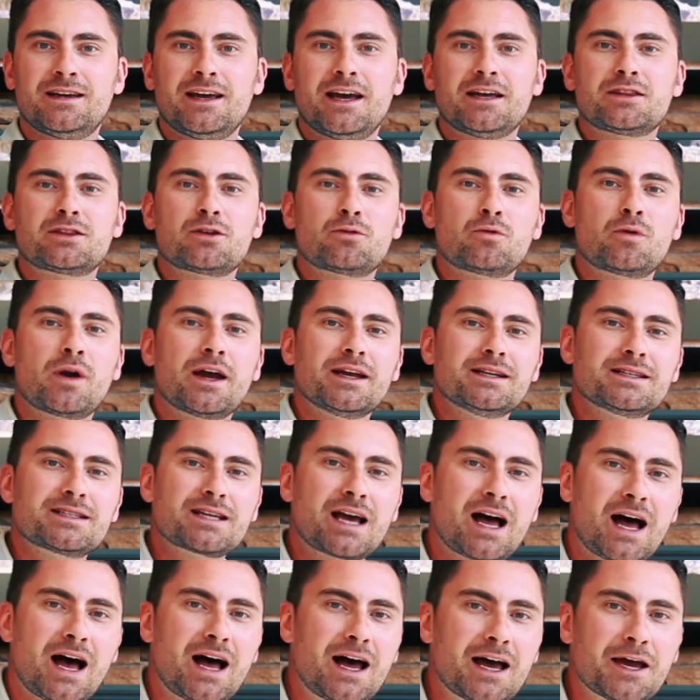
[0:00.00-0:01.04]
at the right
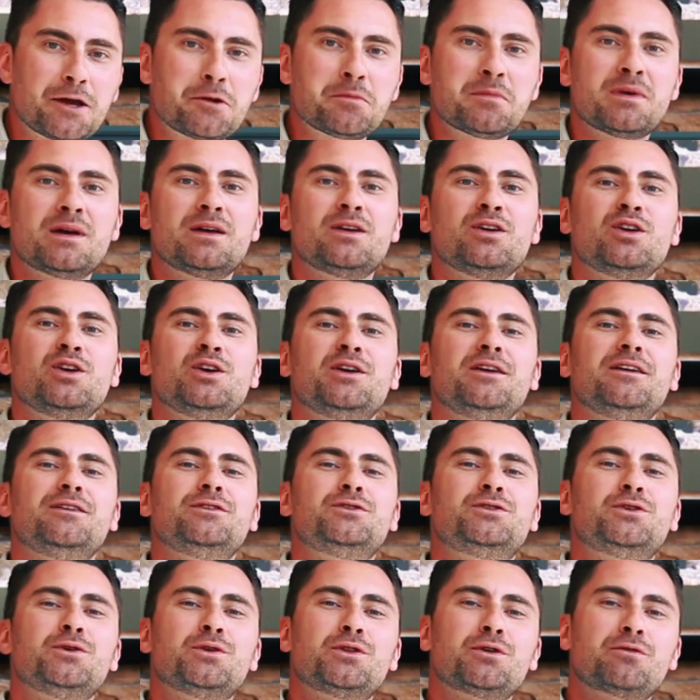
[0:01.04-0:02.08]
time,
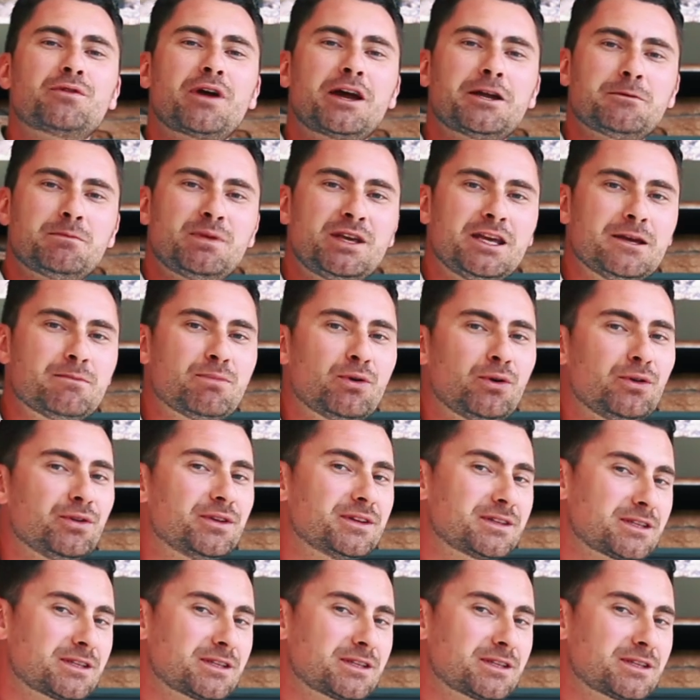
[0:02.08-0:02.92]
to the right people.